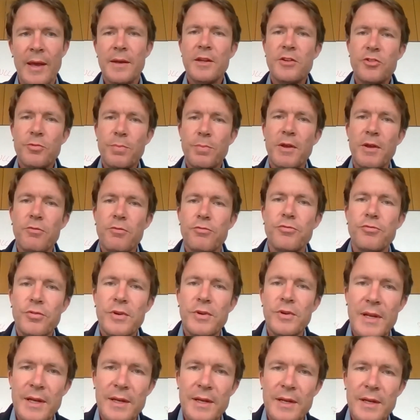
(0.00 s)
needs to be
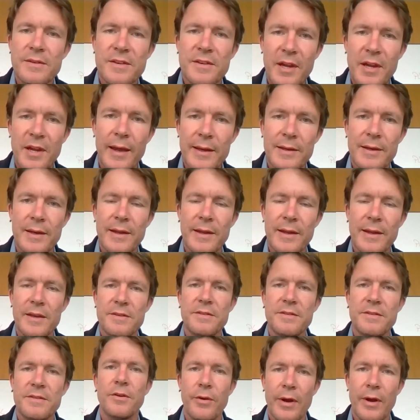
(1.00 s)
really tightly
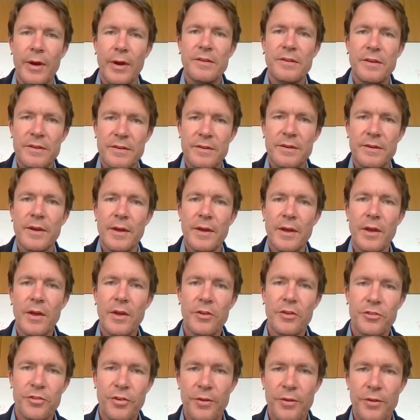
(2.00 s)
integrated
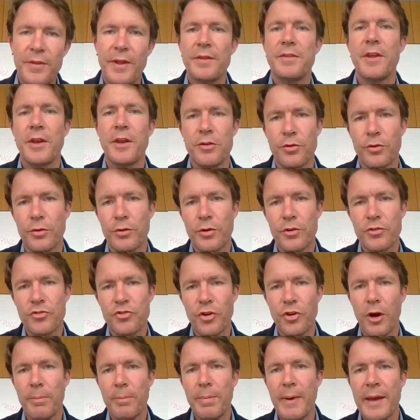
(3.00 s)
so that they do a good
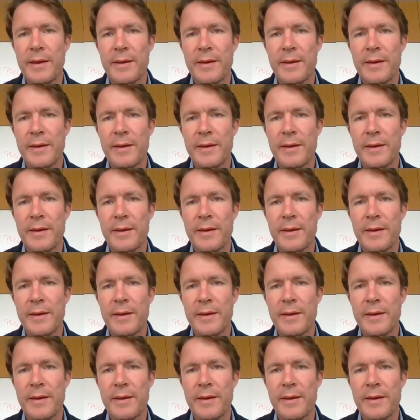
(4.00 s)
job.